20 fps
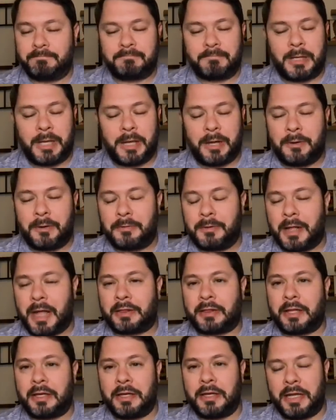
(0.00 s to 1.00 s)
you know
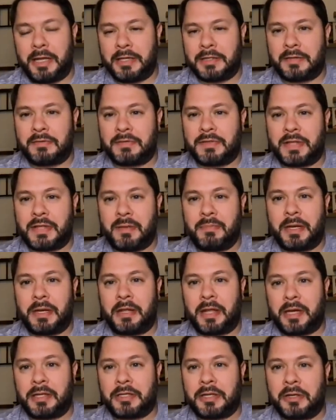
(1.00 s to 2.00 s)
at the knees of somebody
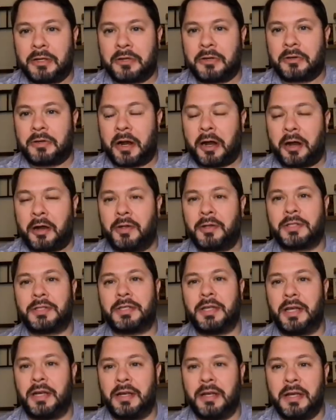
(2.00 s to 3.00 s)
like Tucker
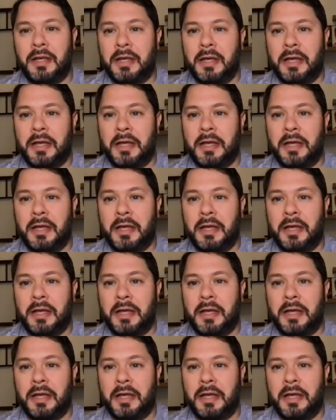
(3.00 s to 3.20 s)
Carlson,